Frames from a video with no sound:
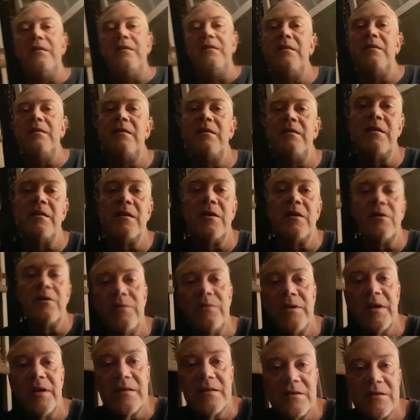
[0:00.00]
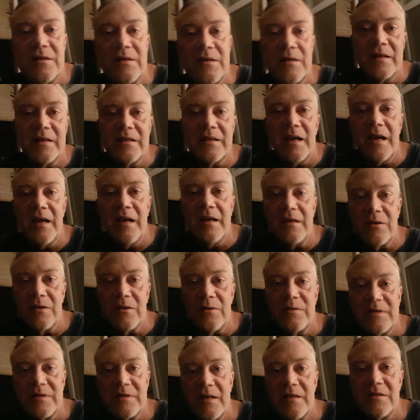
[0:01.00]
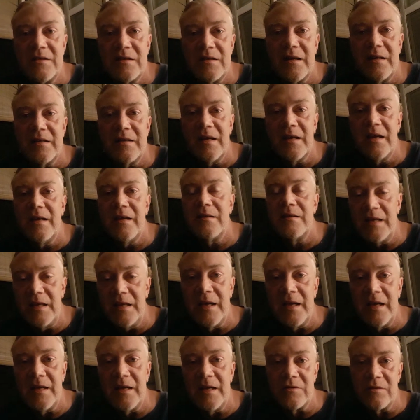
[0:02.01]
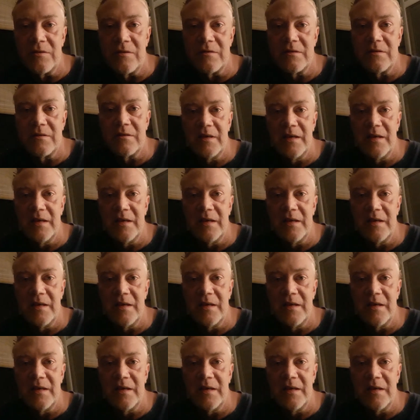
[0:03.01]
you know who does shit like that? You know who says shit like that? Teenagers.